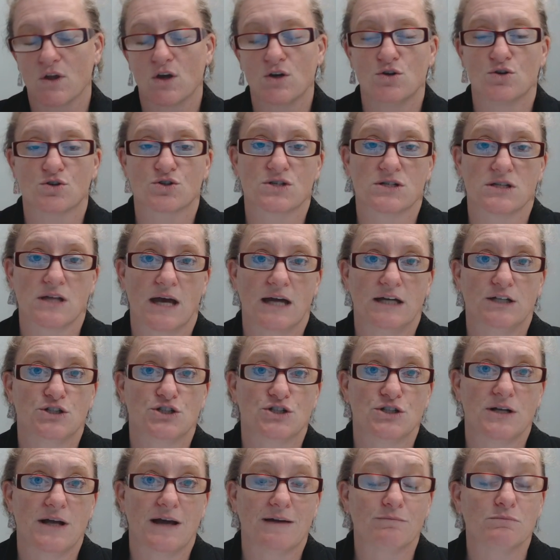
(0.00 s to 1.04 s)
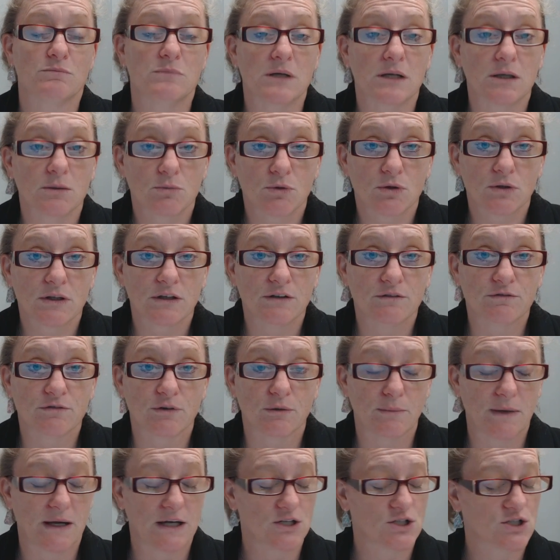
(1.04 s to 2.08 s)
your slides should have minimal
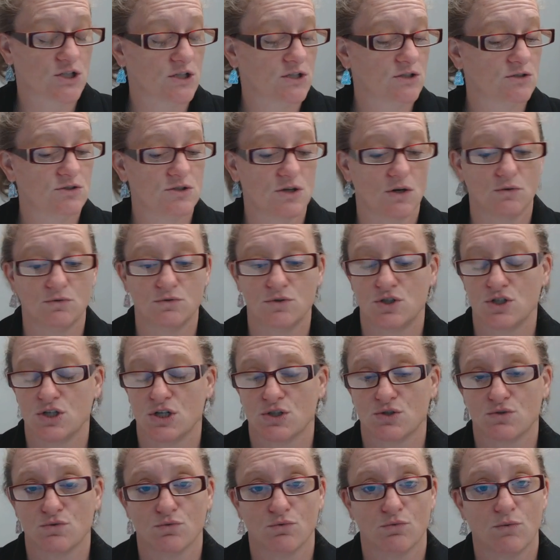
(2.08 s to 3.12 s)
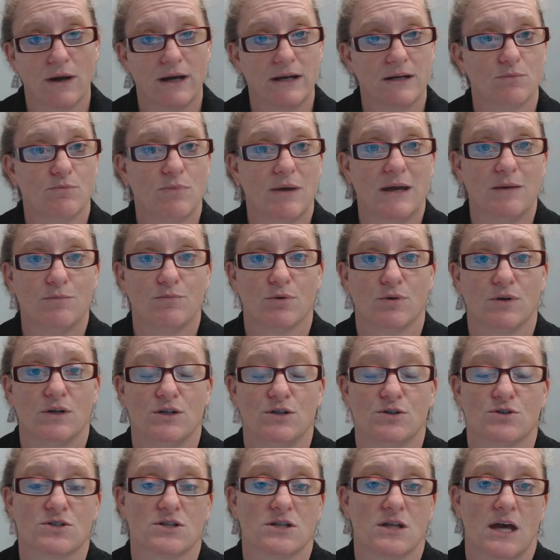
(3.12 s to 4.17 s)
information. Don't just write a paper in
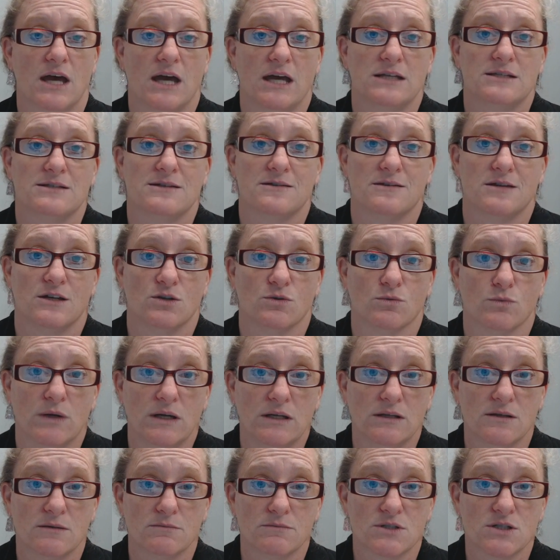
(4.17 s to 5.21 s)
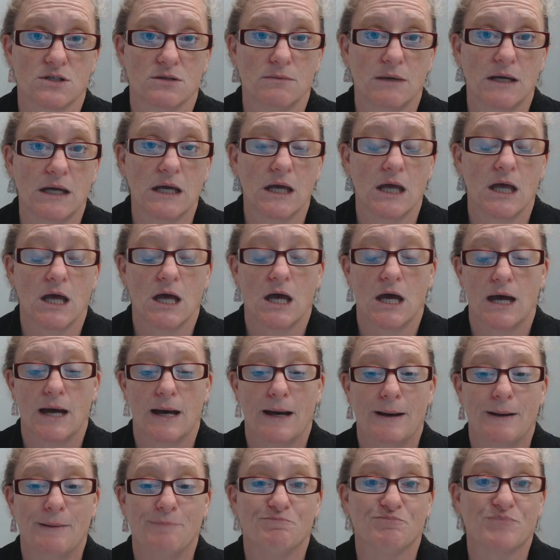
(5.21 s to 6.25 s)
your slides and then read them to me.
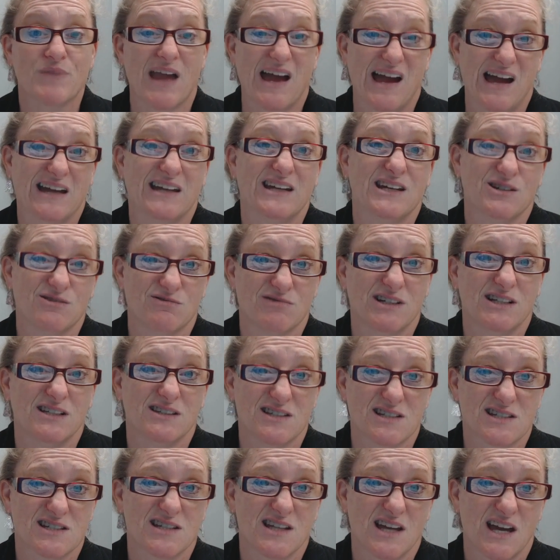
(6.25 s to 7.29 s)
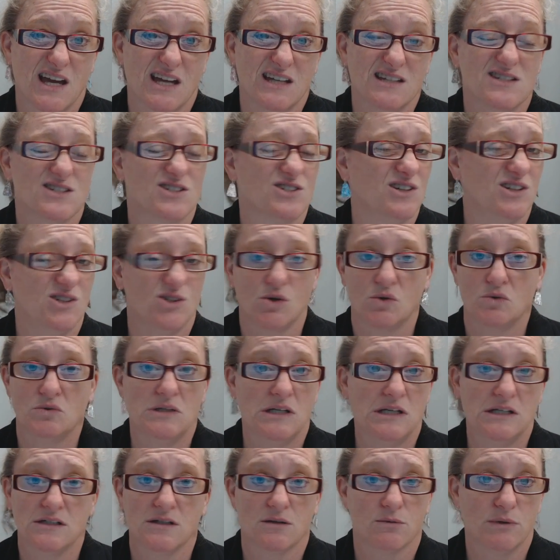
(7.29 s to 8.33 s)
I can read the slides, so you don't
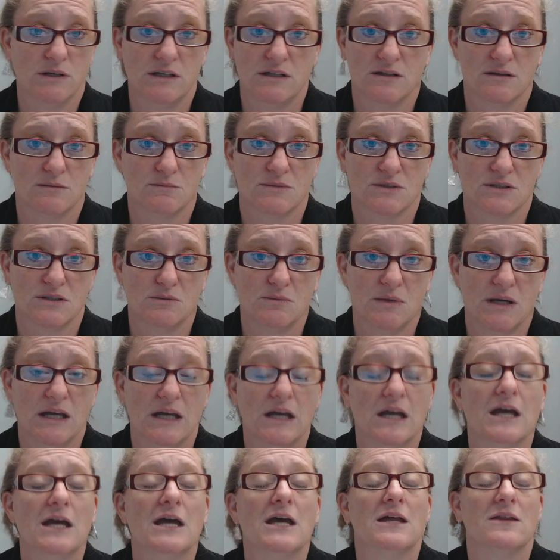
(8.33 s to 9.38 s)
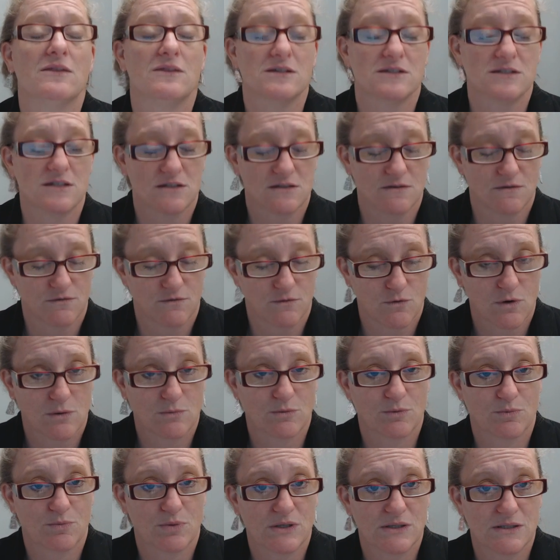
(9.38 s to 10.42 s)
need to read them to me. This is a
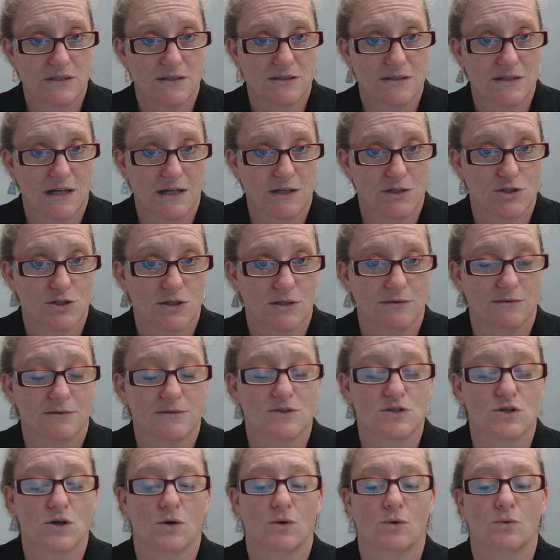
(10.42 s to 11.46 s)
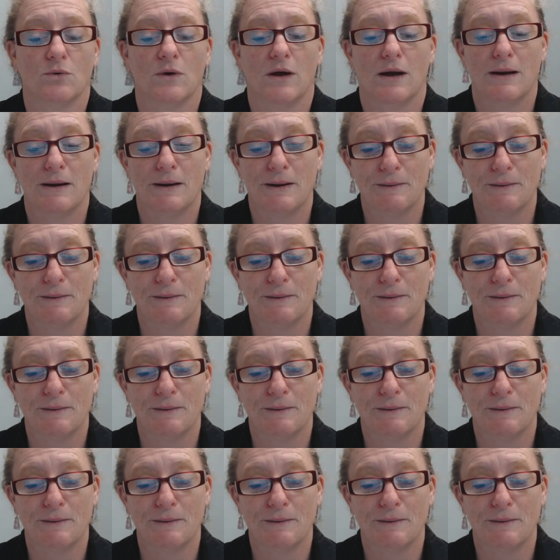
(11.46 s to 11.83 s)
formal presentation, so